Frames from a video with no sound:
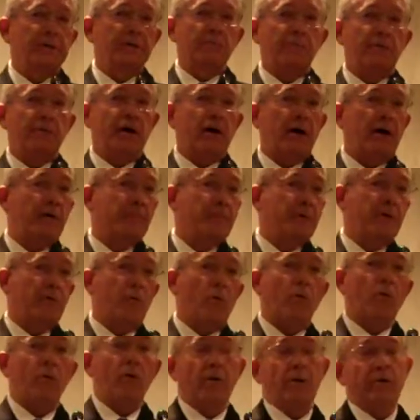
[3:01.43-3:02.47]
is involved in
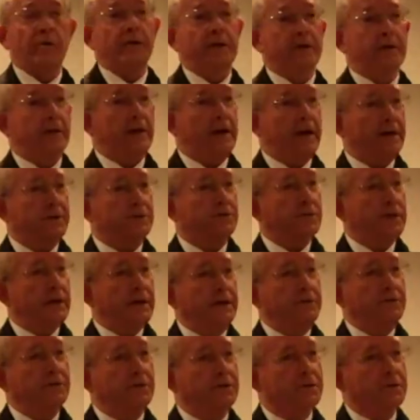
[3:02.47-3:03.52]
all the international
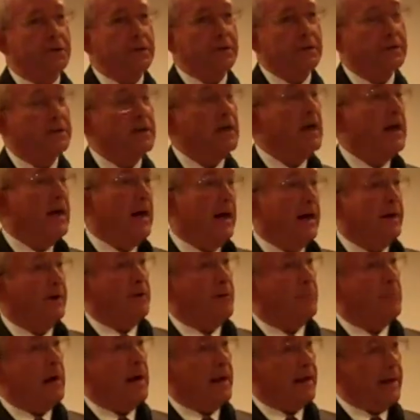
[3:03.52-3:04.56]
agencies
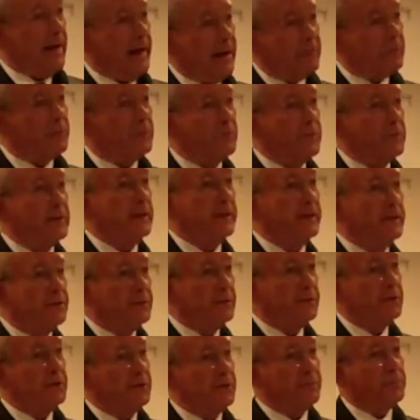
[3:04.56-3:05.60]
and the bilateral
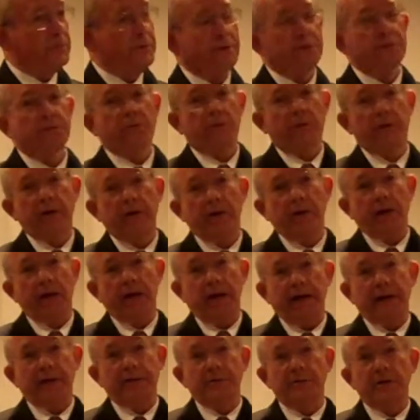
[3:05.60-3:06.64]
relationships that Jordan
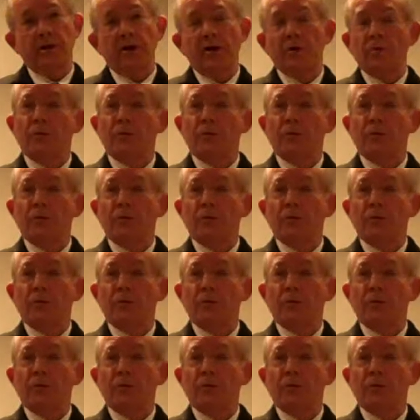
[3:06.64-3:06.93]
has